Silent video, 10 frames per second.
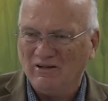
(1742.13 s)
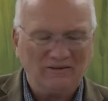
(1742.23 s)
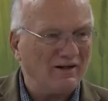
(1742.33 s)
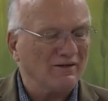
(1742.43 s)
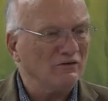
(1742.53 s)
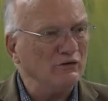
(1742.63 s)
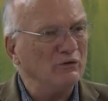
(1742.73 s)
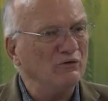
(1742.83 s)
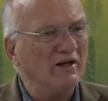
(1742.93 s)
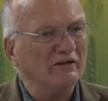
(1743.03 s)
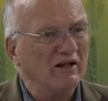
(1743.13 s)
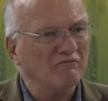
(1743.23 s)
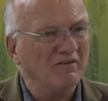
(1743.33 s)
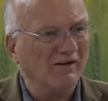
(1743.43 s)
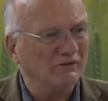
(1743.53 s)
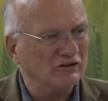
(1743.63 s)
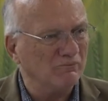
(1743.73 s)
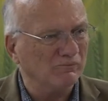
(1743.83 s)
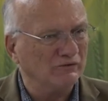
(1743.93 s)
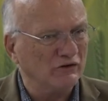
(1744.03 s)
God knew that that
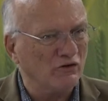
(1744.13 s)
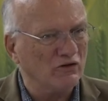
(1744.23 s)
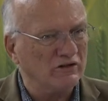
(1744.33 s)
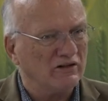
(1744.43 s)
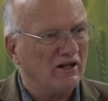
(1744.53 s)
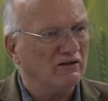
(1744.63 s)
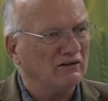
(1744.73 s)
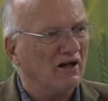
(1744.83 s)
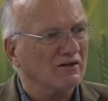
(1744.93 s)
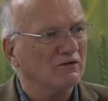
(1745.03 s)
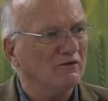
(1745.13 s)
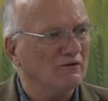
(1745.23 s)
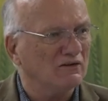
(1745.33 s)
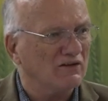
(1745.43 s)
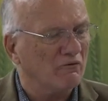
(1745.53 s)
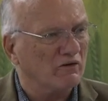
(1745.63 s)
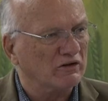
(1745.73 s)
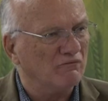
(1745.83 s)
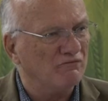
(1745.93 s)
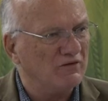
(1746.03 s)
fellowship was hurting, that God knew that they were
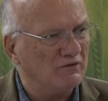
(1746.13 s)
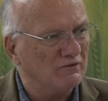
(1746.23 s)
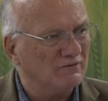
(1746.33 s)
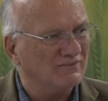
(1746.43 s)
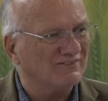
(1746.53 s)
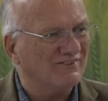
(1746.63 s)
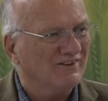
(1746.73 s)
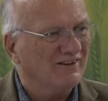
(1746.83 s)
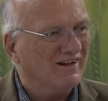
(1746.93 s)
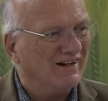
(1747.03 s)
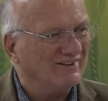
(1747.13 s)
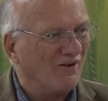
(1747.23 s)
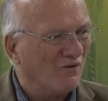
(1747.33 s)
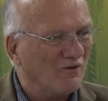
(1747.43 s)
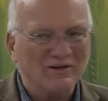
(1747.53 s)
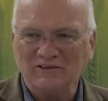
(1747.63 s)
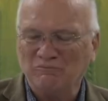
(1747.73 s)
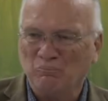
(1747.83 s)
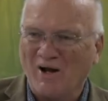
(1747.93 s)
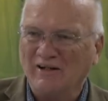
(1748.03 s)
confused, and the Lord
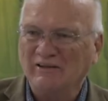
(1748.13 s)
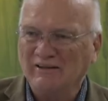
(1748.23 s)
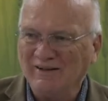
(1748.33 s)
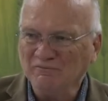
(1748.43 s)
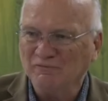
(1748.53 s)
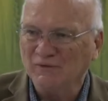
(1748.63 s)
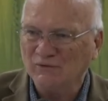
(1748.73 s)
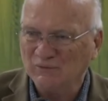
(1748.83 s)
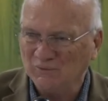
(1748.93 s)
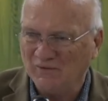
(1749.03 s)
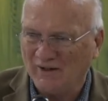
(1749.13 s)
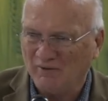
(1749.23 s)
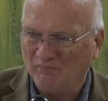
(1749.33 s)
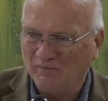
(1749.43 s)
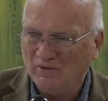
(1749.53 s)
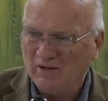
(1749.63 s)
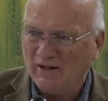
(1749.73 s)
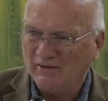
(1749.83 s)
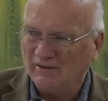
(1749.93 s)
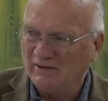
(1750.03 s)
brought comfort to them.
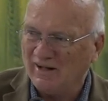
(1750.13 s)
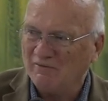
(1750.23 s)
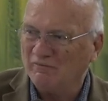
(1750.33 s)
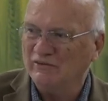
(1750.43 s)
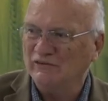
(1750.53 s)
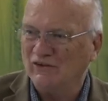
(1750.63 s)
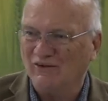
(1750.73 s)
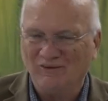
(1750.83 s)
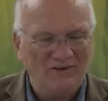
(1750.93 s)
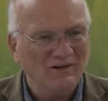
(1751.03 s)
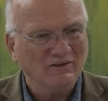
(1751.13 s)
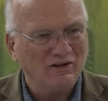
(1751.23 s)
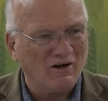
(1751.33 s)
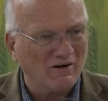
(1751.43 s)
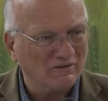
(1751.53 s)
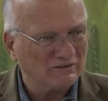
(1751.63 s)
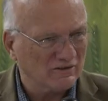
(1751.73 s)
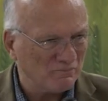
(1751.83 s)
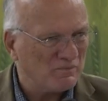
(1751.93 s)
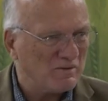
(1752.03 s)
And the net result, the hearts of
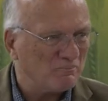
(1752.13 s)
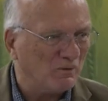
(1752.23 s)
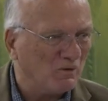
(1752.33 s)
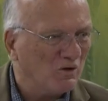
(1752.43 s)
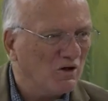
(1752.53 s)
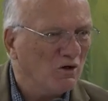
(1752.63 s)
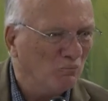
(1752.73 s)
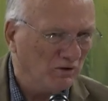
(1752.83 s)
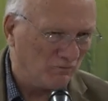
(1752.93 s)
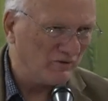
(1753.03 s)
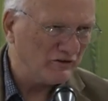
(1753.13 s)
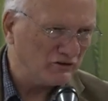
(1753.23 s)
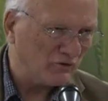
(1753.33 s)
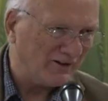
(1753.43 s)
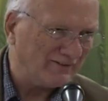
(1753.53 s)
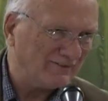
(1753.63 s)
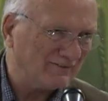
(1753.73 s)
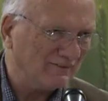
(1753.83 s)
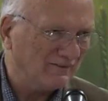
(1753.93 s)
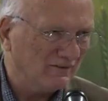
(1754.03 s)
the people will
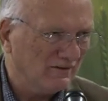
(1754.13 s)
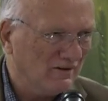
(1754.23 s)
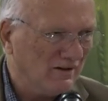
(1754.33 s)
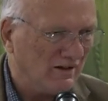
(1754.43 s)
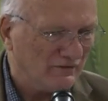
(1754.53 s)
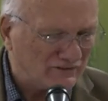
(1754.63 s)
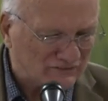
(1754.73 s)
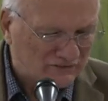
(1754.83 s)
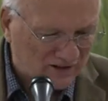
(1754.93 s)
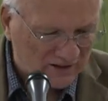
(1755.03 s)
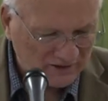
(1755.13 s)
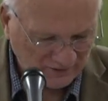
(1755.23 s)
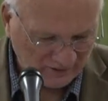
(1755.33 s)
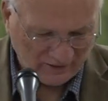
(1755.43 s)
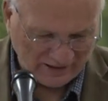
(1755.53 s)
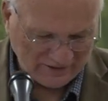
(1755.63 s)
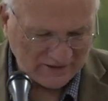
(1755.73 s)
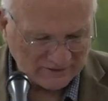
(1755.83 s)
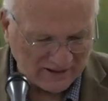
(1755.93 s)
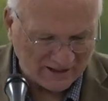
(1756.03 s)
rejoice. And this day, I
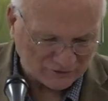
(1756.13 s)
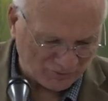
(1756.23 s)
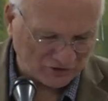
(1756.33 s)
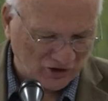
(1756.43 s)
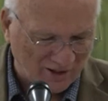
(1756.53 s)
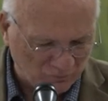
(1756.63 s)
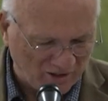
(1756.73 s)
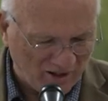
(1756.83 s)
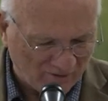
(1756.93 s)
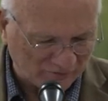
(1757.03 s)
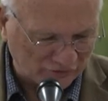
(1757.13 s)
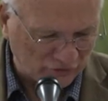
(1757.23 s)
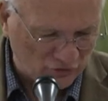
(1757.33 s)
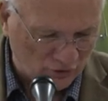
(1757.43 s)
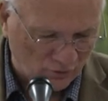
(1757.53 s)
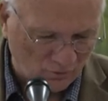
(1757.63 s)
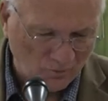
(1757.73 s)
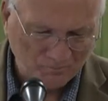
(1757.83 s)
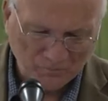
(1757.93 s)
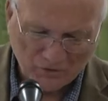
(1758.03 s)
think that's what God would have us to do
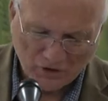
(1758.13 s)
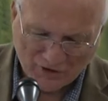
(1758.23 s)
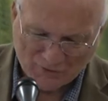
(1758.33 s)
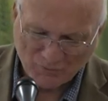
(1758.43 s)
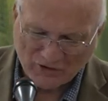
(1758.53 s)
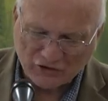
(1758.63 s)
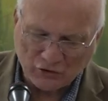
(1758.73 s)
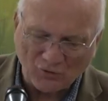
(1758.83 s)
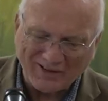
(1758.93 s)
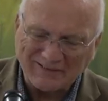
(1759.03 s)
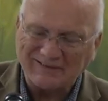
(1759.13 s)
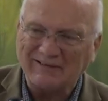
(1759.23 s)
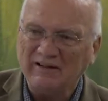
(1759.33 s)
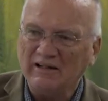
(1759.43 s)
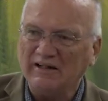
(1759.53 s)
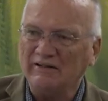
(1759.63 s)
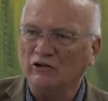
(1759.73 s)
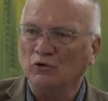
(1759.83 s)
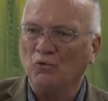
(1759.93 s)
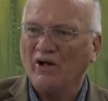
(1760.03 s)
is rejoice in
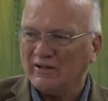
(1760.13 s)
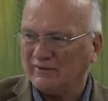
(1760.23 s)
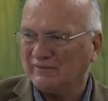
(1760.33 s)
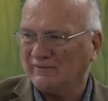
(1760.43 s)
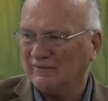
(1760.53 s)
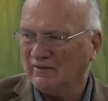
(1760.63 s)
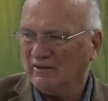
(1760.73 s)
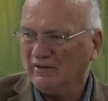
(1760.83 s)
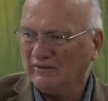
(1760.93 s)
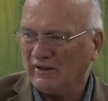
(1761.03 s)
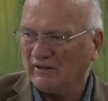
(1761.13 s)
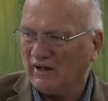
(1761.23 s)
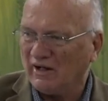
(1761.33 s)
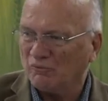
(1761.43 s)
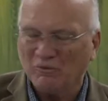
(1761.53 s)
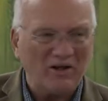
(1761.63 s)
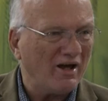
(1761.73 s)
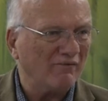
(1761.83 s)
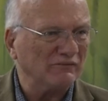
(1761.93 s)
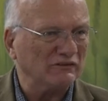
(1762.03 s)
the grace that God would
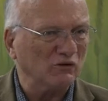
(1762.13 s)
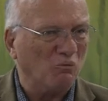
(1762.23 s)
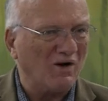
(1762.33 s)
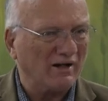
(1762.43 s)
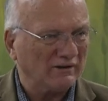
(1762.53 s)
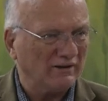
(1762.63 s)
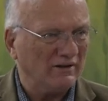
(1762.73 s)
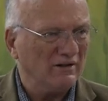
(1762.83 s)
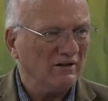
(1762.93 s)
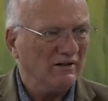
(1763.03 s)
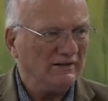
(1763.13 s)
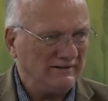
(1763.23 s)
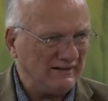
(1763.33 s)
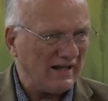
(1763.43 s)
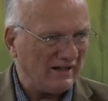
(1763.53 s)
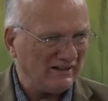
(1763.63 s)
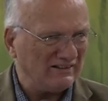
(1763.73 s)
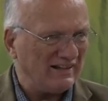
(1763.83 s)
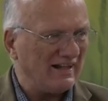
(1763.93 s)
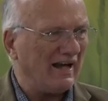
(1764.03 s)
have us to walk in day in
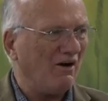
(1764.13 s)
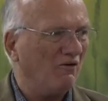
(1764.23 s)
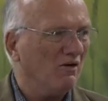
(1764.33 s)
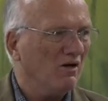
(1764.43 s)
and day out.